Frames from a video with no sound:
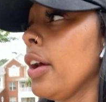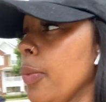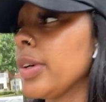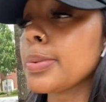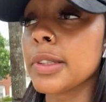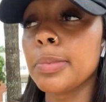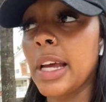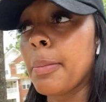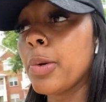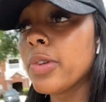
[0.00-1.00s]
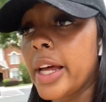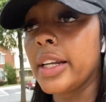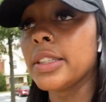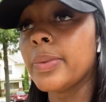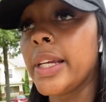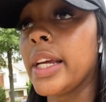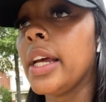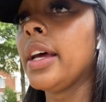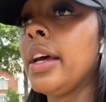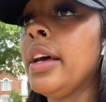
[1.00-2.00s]
We're supposed to be at Boulay this
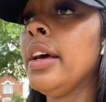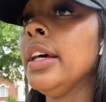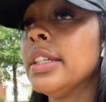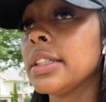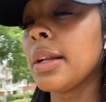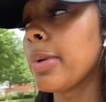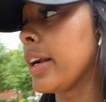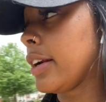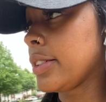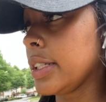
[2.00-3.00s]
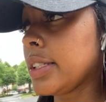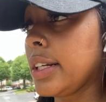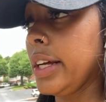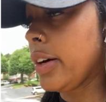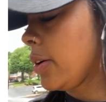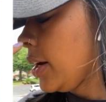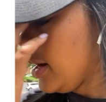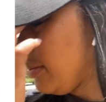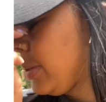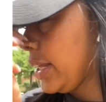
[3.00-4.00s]
weekend celebrating our centennial,
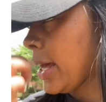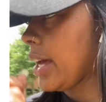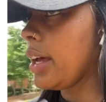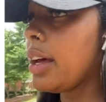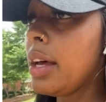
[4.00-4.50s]
but yet